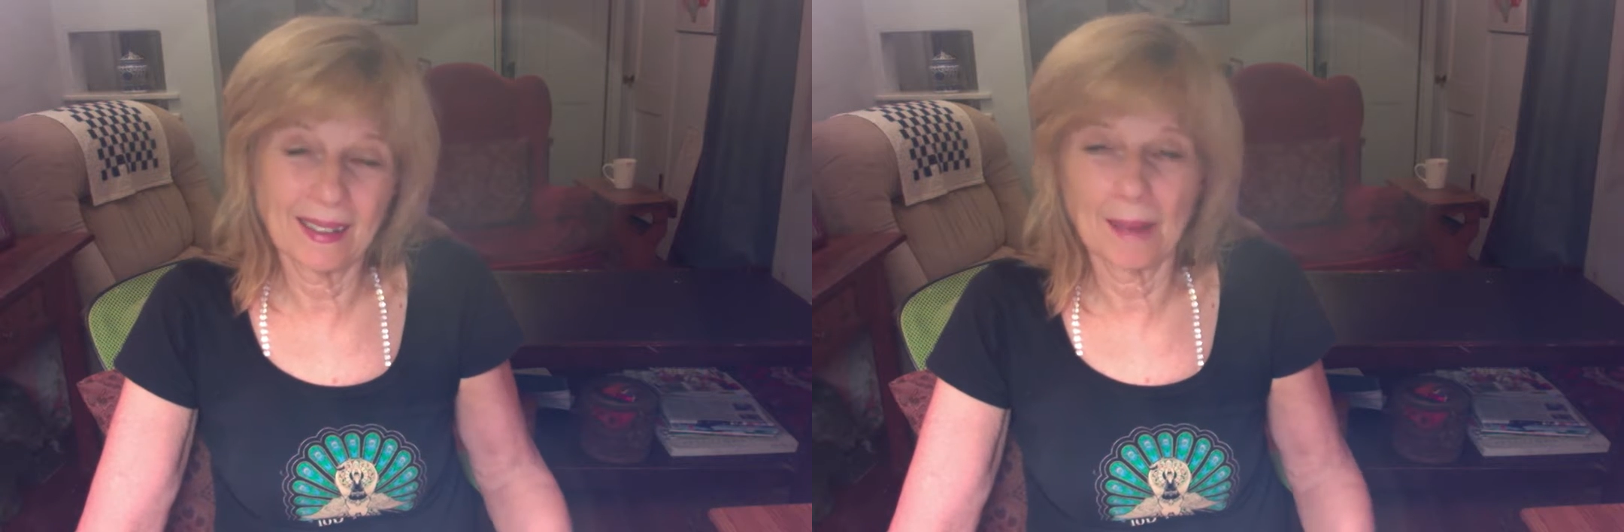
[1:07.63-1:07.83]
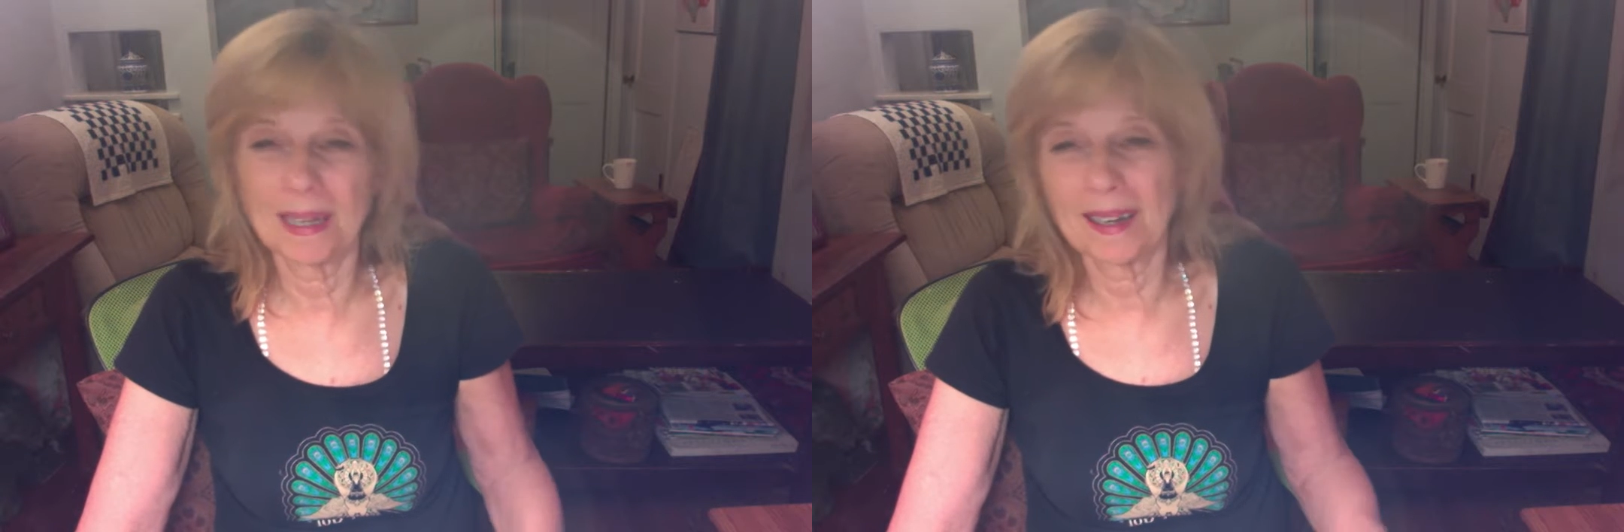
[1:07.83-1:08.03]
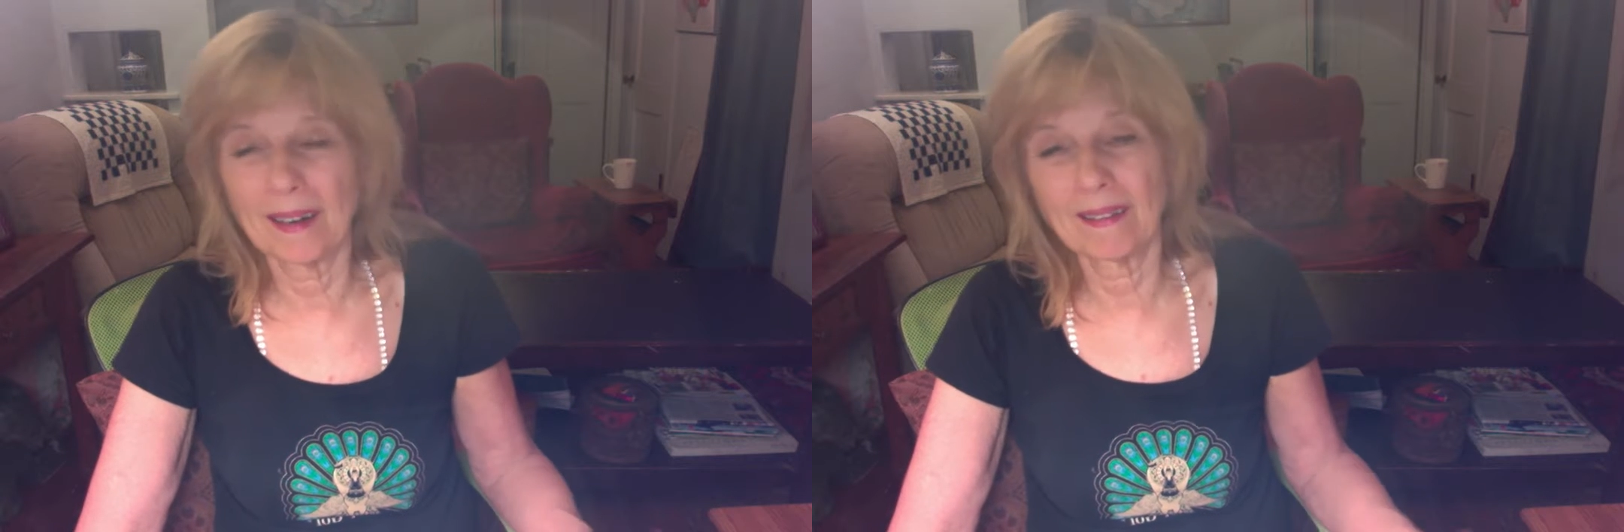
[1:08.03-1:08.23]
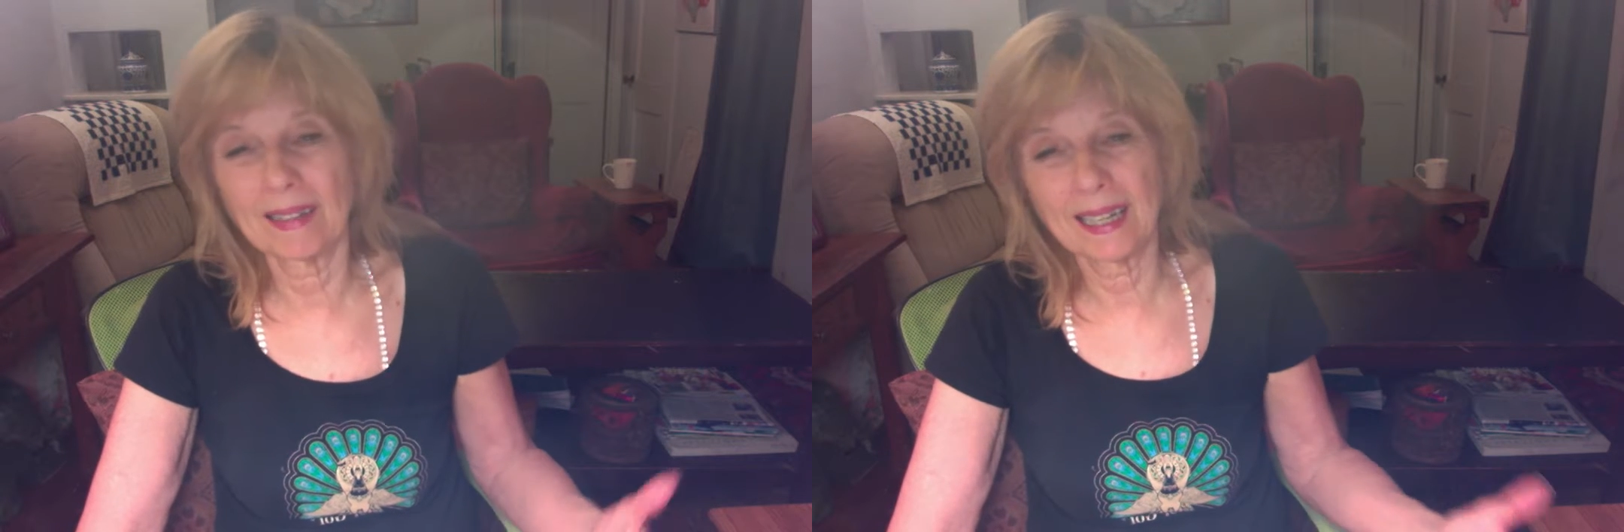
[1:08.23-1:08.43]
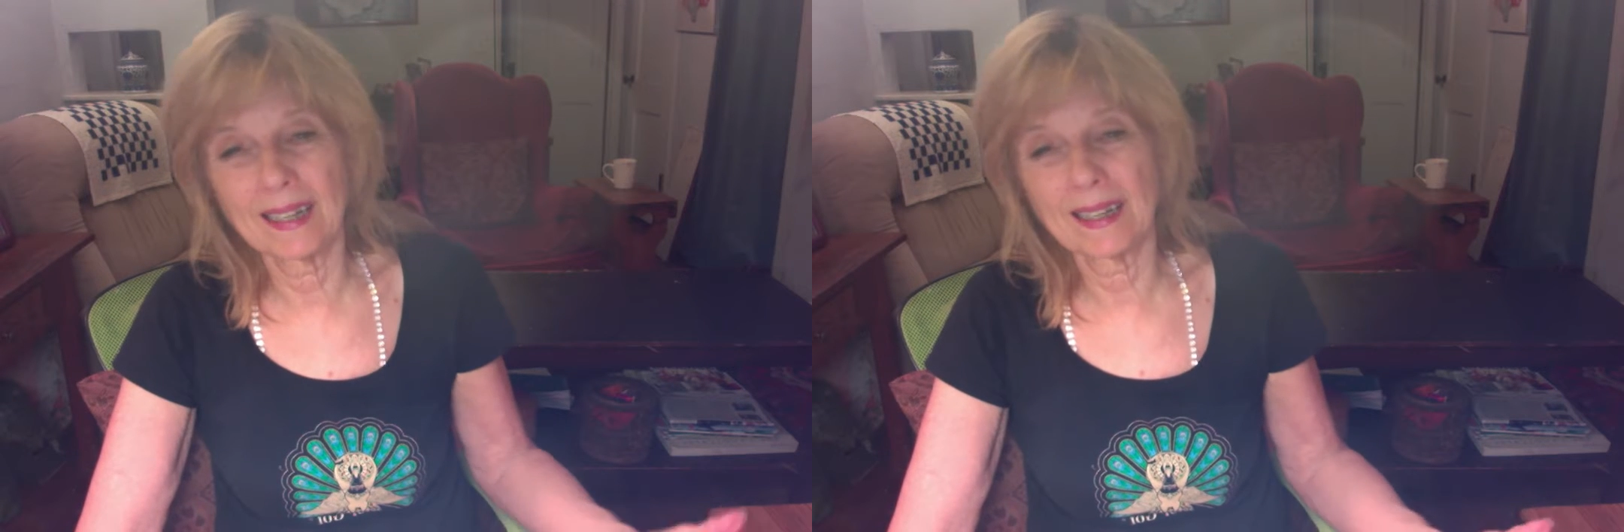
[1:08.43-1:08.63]
I mean, I don't
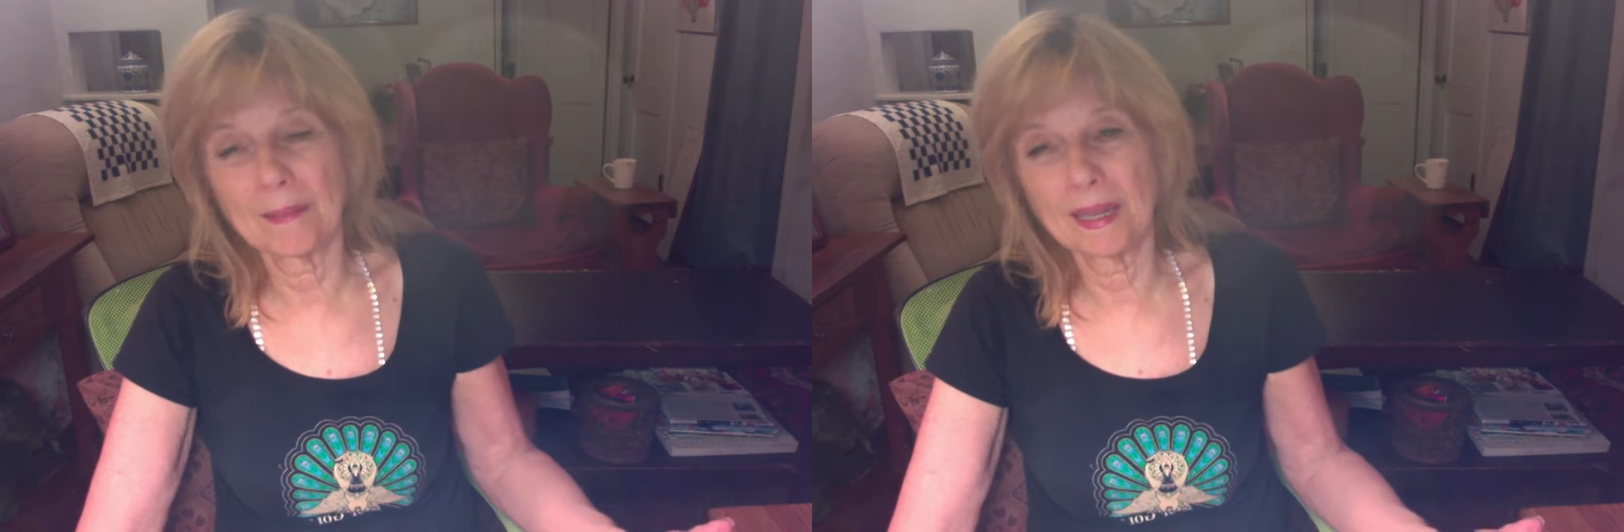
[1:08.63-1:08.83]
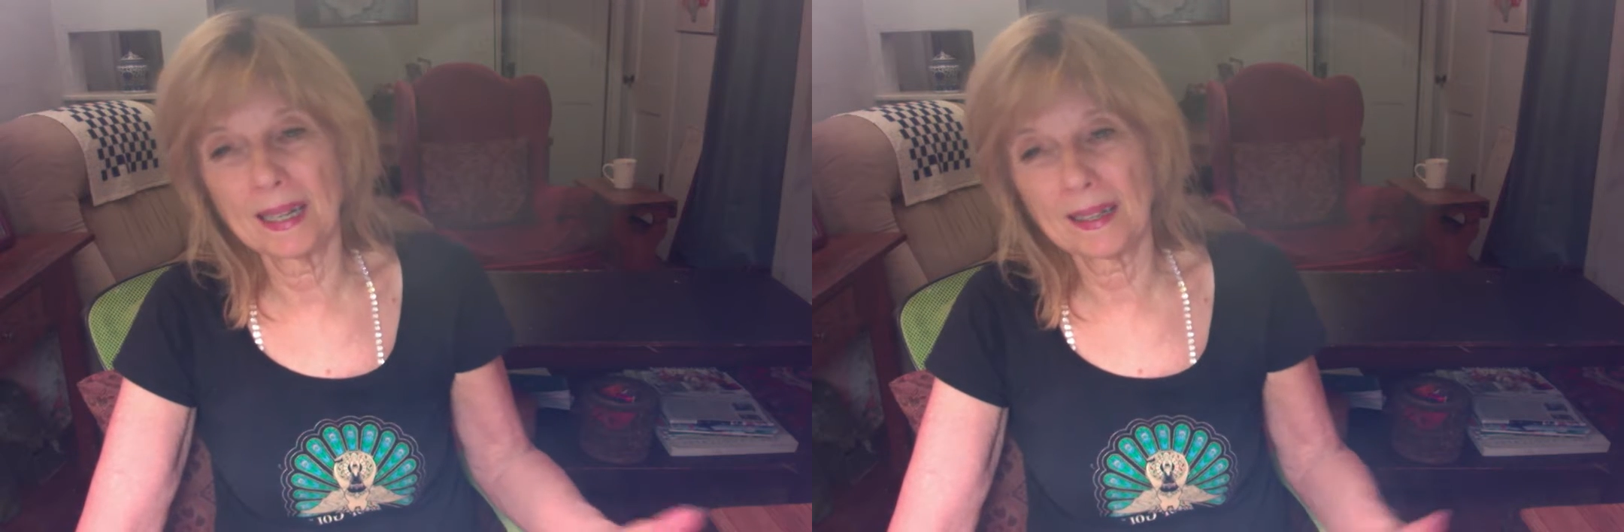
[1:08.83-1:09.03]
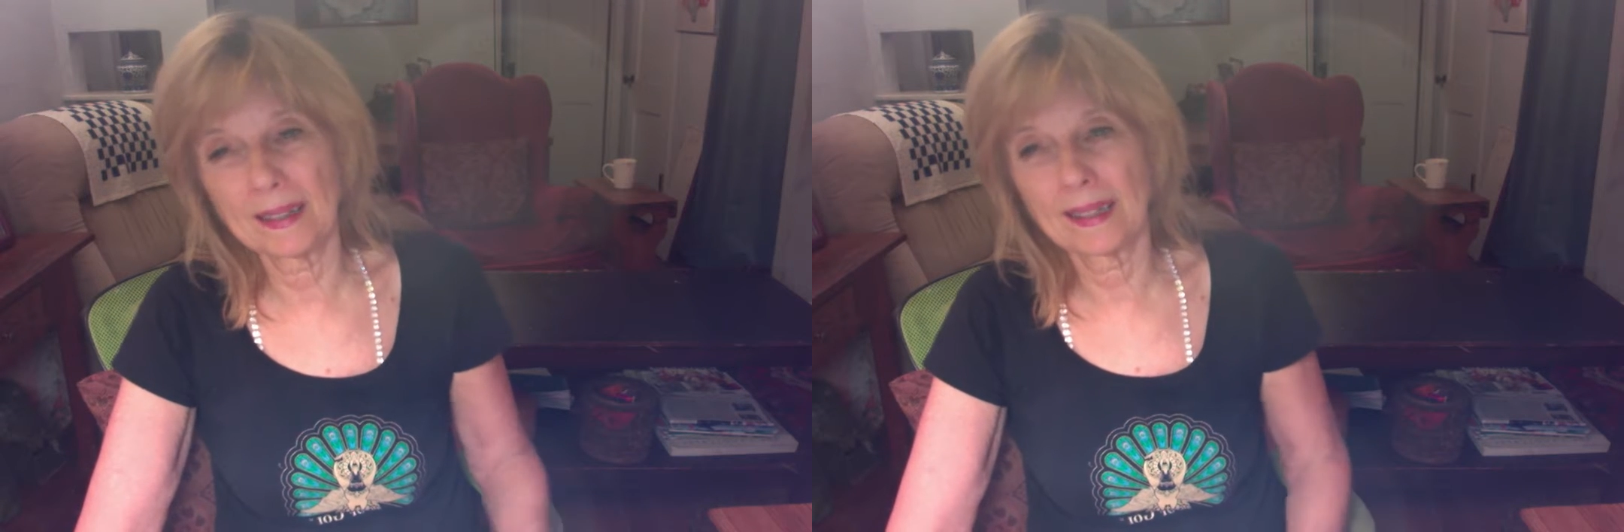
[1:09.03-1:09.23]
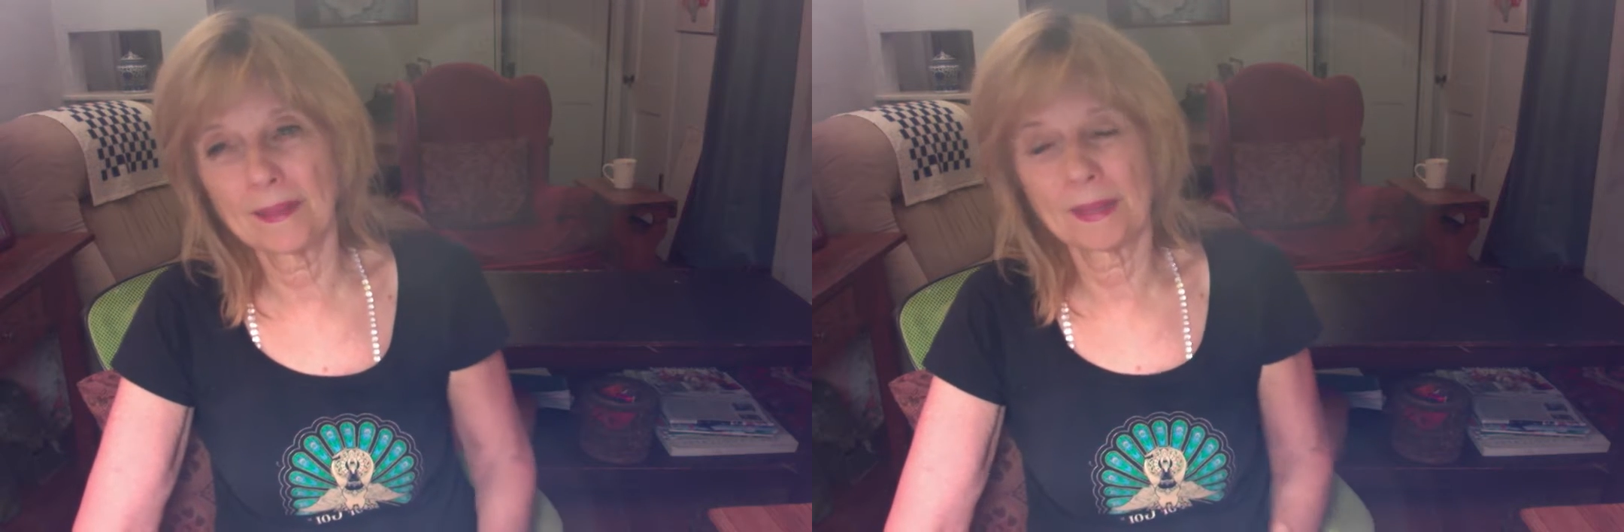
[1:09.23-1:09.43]
need it immediately,